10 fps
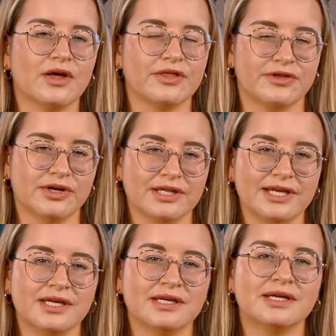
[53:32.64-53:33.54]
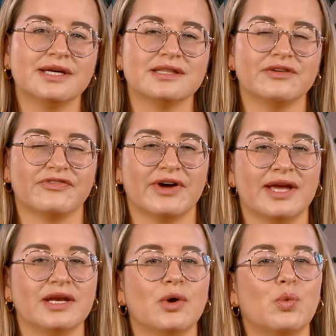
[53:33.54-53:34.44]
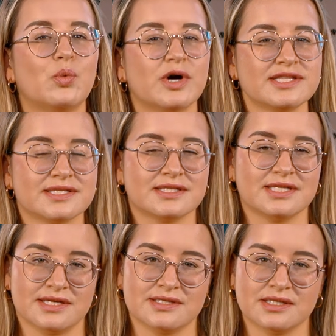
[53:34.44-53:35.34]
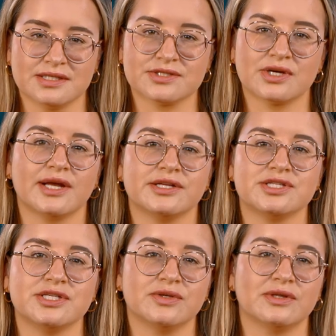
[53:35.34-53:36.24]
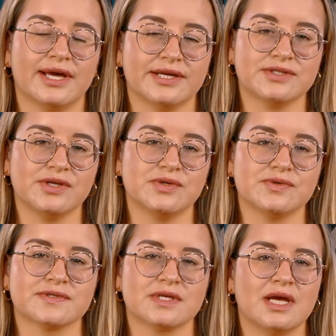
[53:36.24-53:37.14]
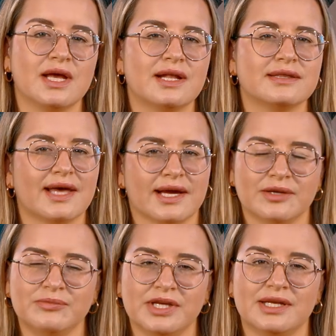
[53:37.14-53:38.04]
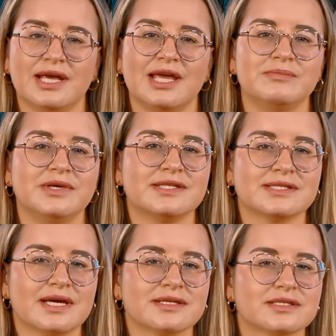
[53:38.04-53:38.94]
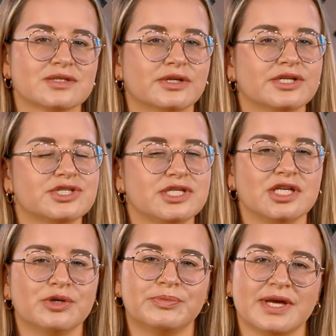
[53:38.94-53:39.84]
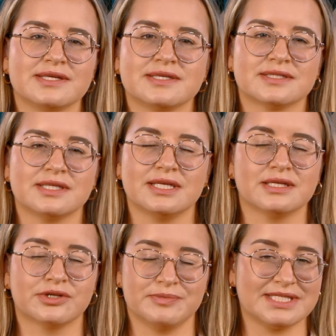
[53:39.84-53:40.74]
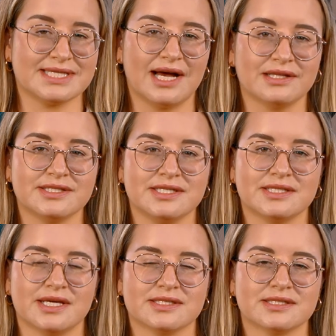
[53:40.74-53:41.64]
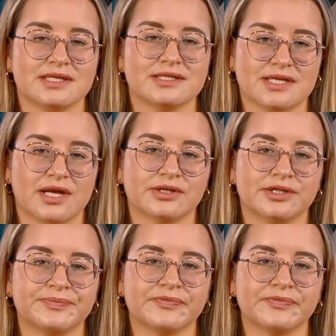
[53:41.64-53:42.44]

Thirdly, define what testing strategy you'd like to use. That can be an A/B test or a geo-based incrementality test, etc.